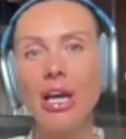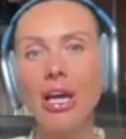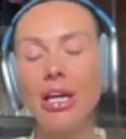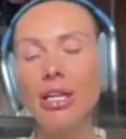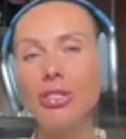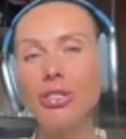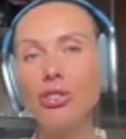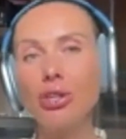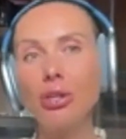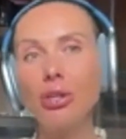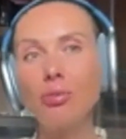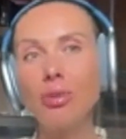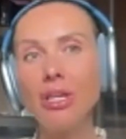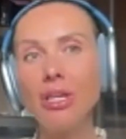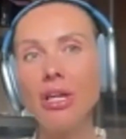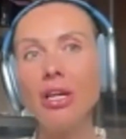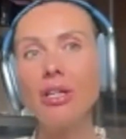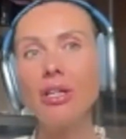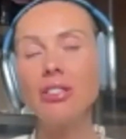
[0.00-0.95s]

It's going to be